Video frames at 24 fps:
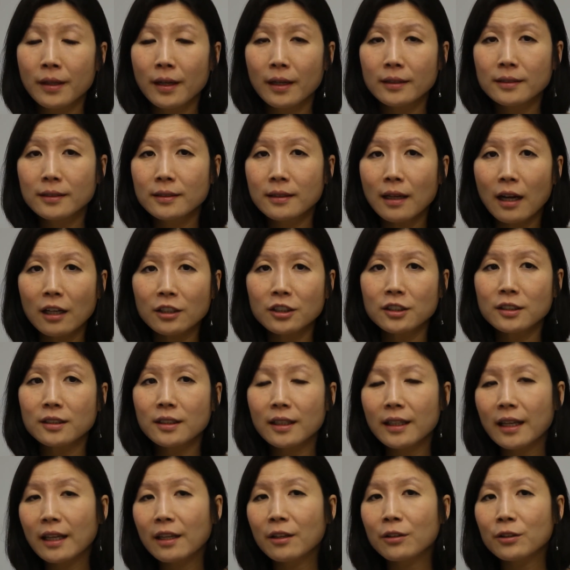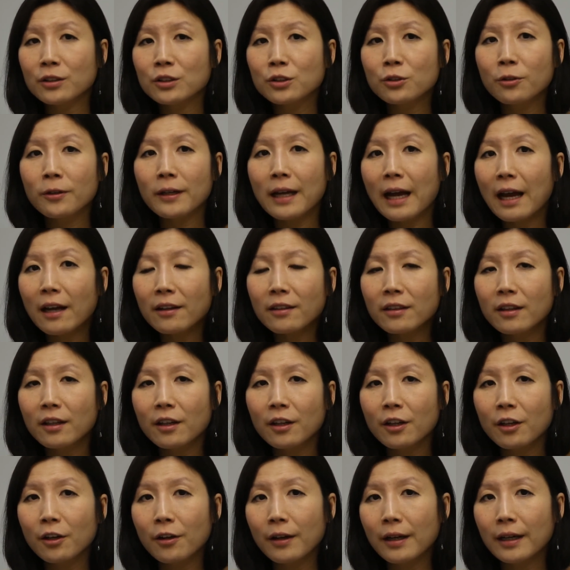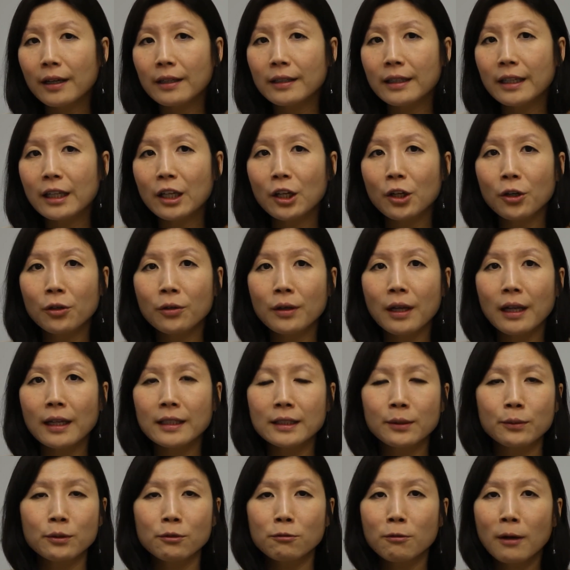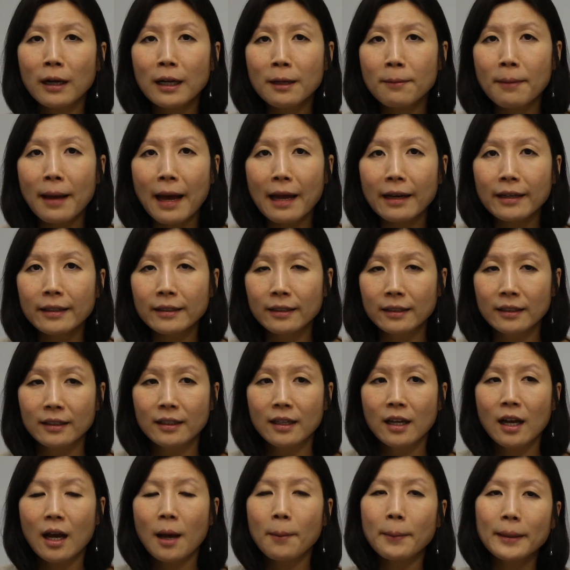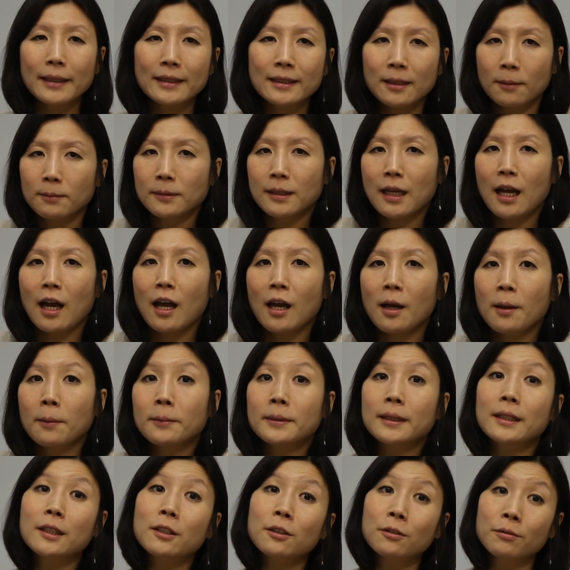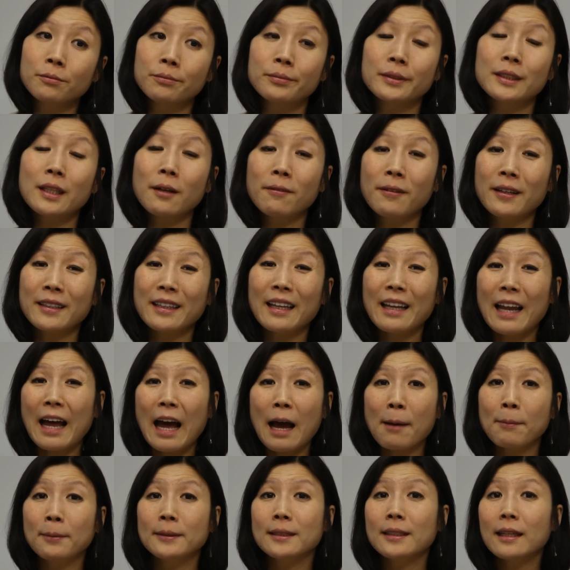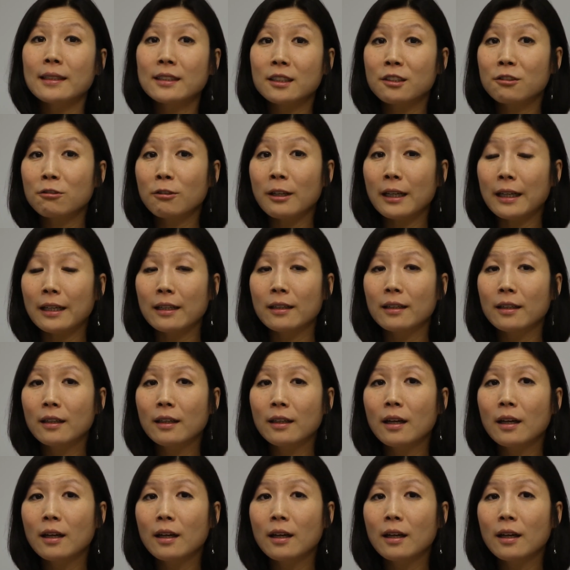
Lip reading: It's not just like getting your story out there and getting someone to write about it. I mean, sometimes stuff like that happens. That's great.